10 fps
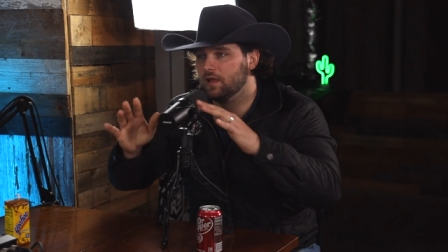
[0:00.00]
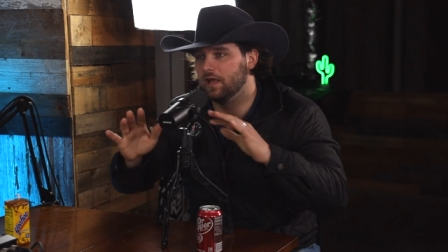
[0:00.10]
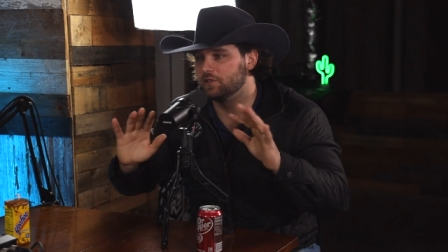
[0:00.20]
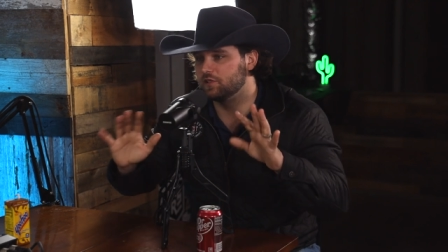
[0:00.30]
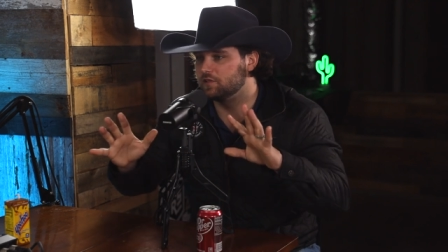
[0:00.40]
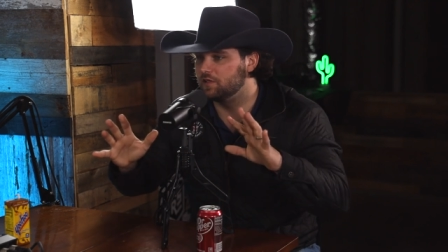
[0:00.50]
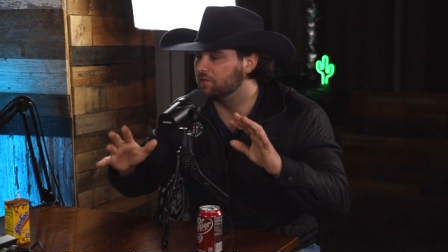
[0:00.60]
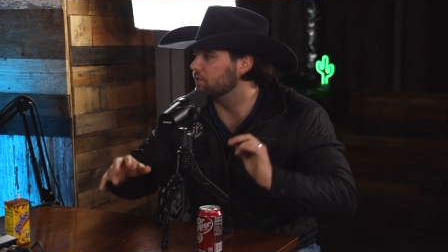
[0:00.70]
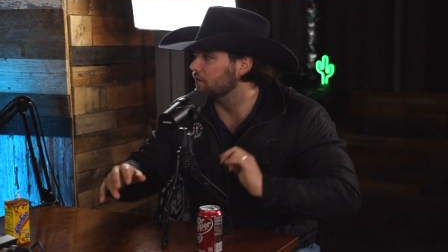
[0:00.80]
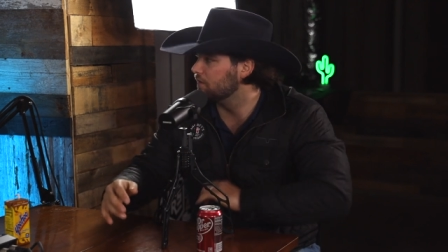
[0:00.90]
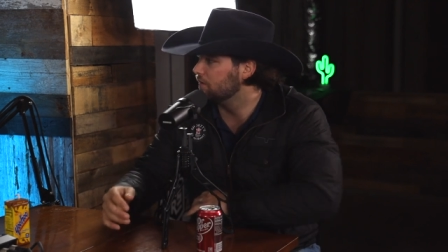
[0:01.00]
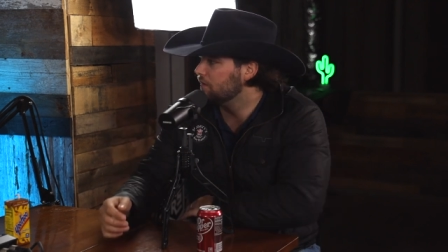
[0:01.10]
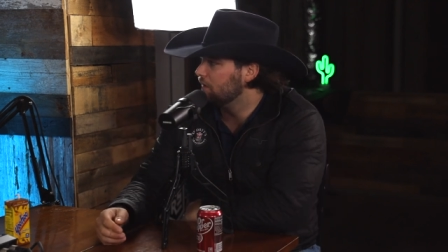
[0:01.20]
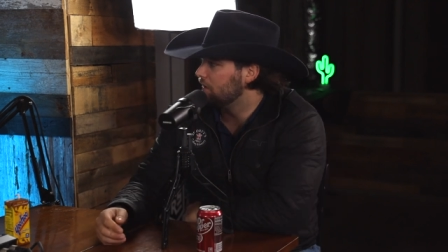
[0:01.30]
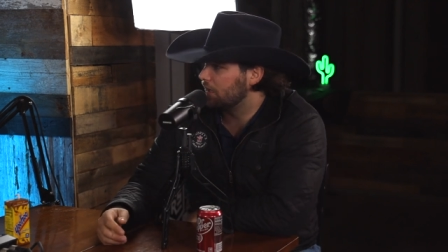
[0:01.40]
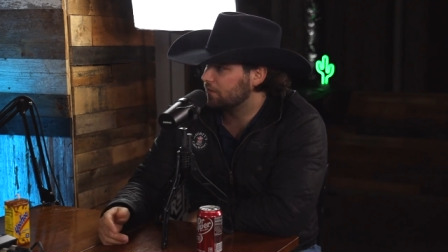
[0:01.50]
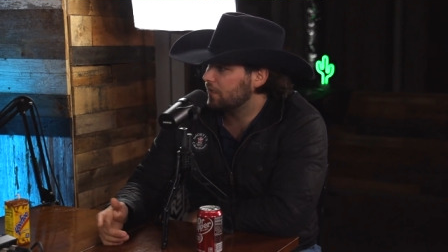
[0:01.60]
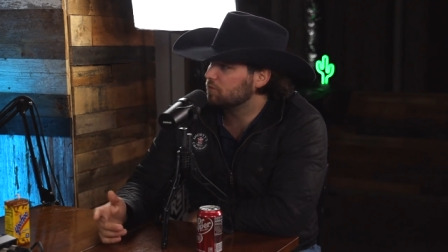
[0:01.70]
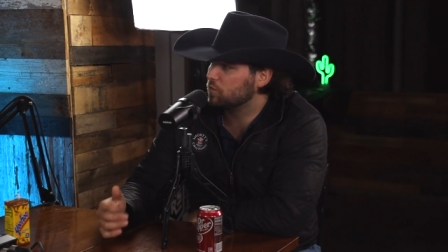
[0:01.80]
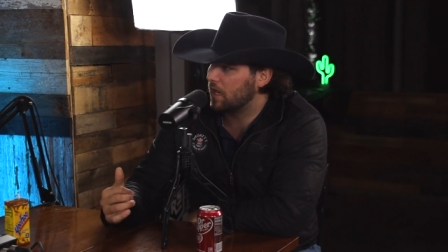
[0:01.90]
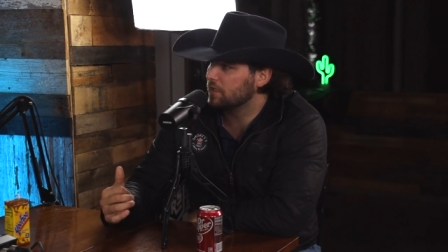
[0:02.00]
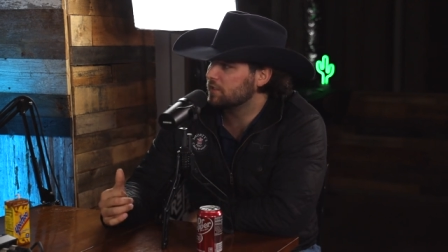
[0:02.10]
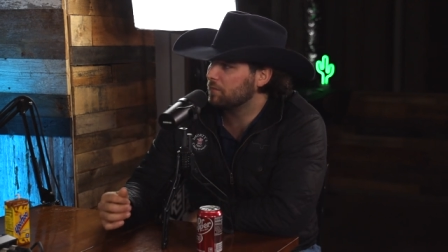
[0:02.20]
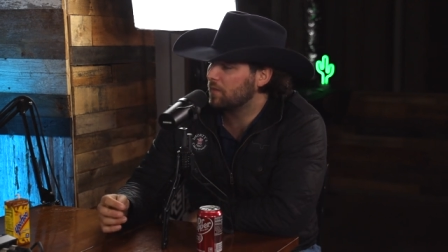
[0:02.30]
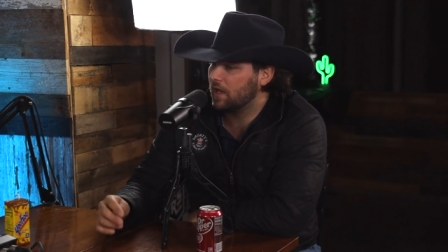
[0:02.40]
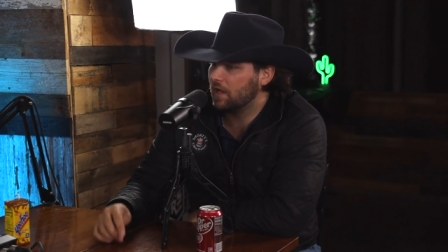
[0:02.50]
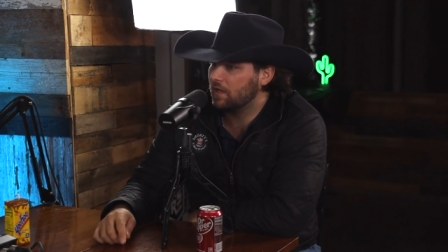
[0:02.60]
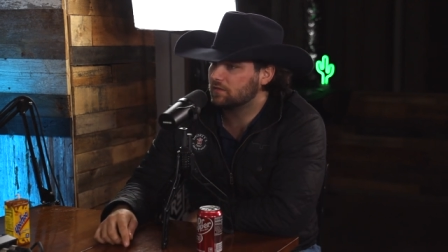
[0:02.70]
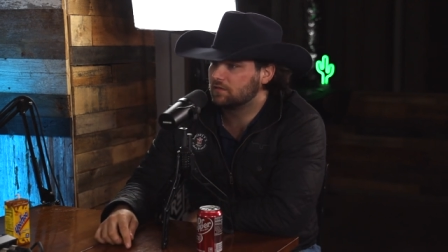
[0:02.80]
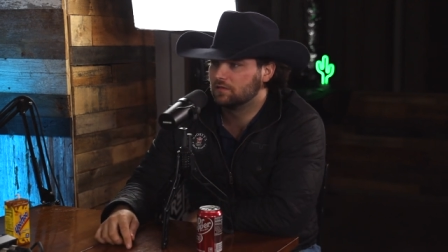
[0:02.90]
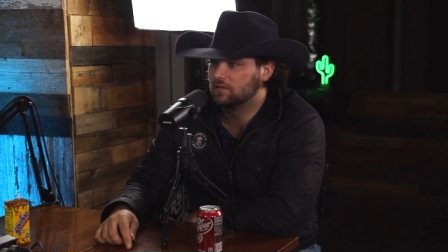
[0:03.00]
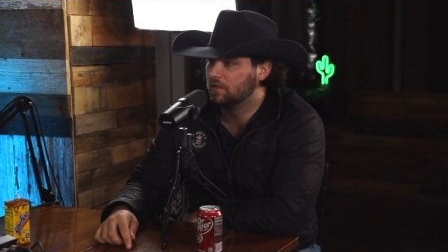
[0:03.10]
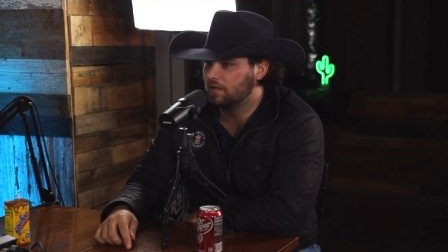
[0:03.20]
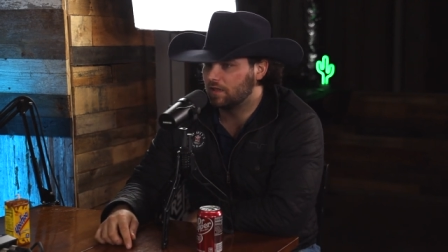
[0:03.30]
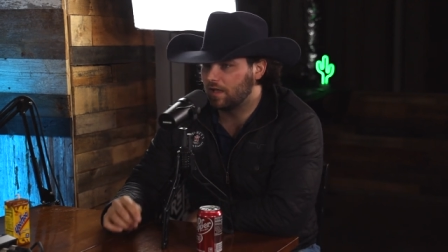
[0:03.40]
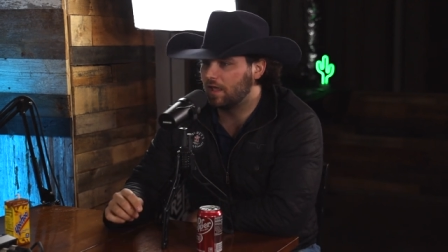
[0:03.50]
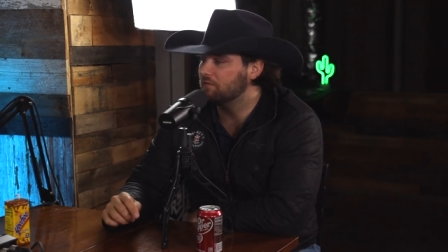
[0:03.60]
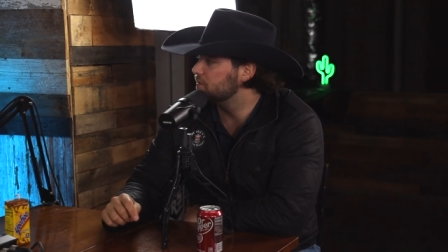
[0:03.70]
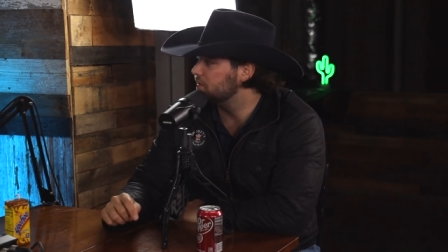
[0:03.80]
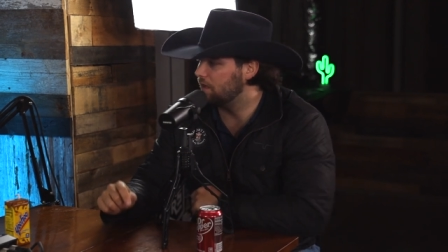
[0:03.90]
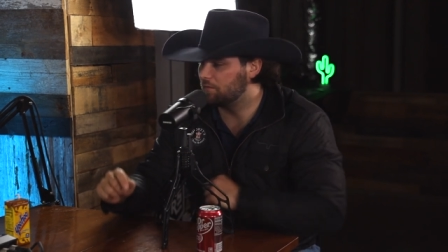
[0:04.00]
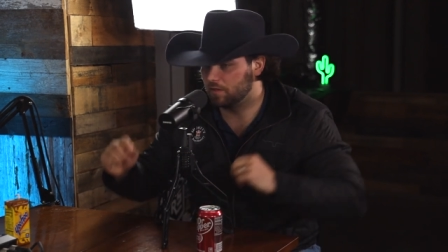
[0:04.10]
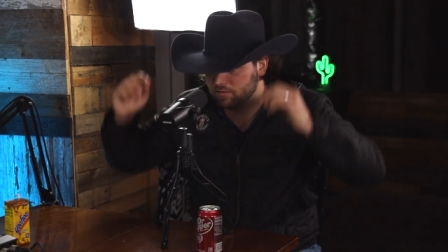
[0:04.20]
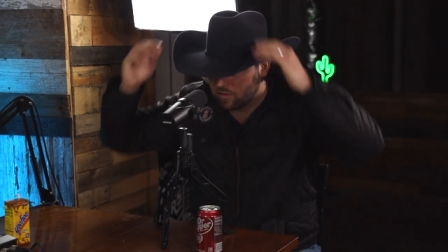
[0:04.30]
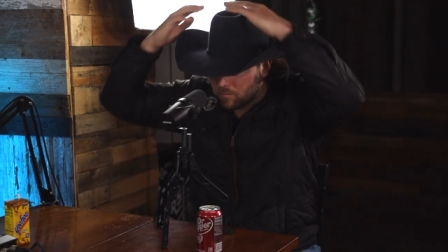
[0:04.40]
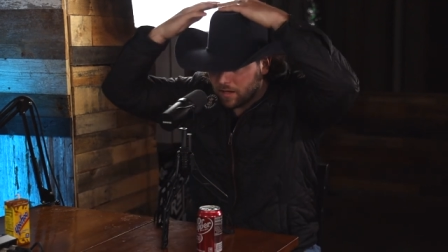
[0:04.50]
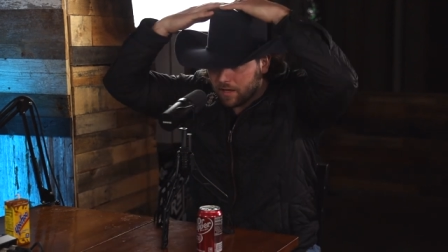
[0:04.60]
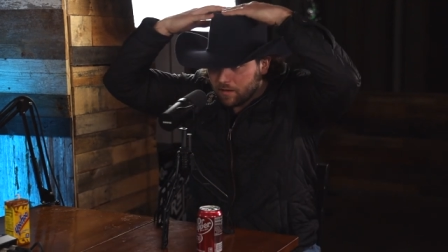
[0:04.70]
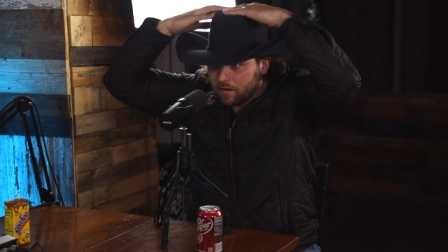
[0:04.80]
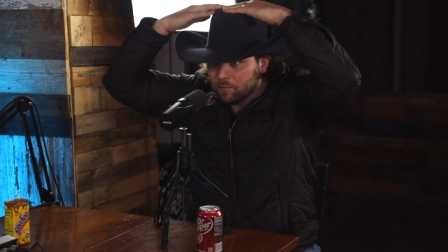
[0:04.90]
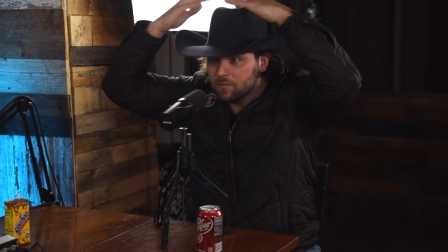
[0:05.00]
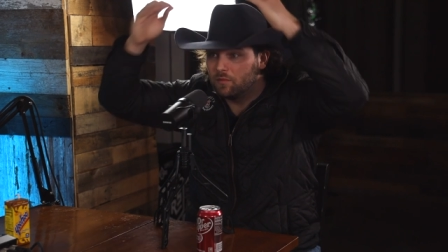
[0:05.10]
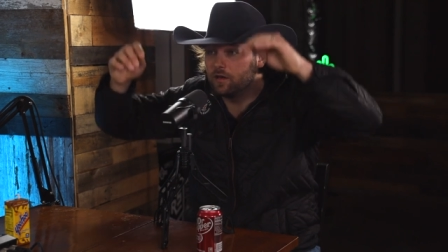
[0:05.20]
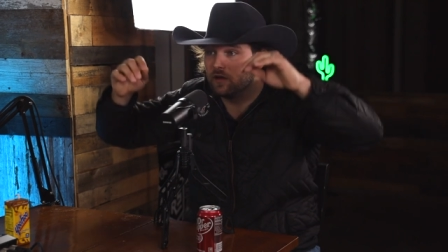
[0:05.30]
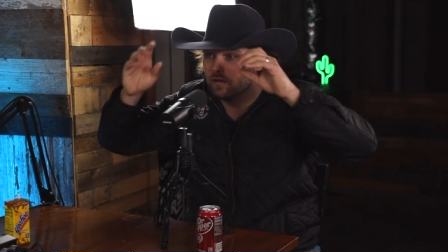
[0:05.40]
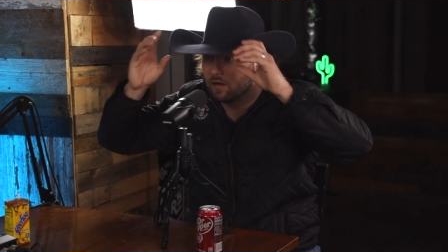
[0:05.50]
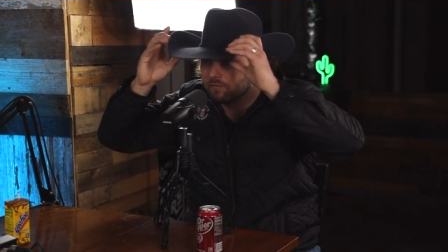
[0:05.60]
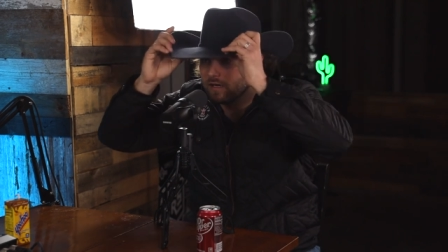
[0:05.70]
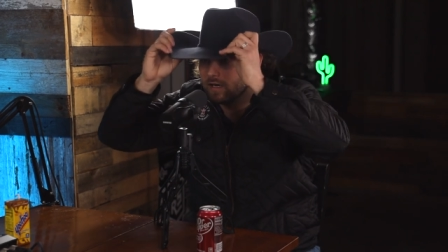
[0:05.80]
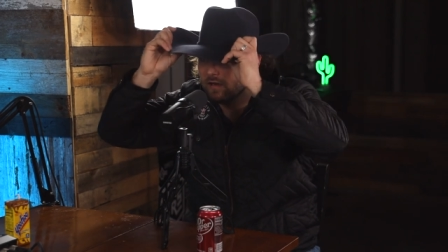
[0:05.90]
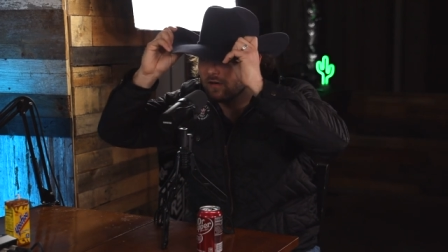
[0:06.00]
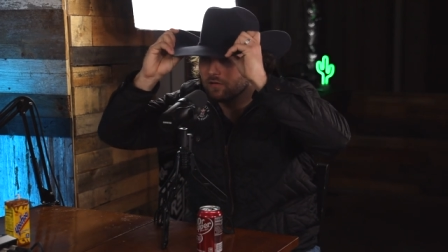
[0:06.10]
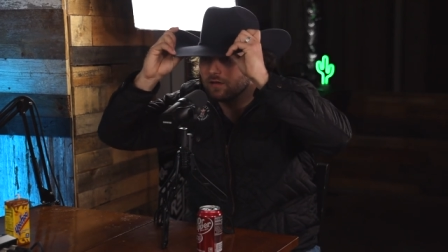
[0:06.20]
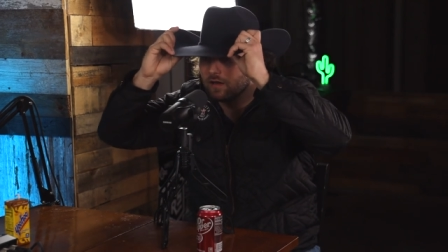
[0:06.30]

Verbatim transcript: Yeah. It's just different. Mm-hmm. Like, that's when I shape my hats, like every step. It's on my head. I'm in the mirror. I've got heat on it.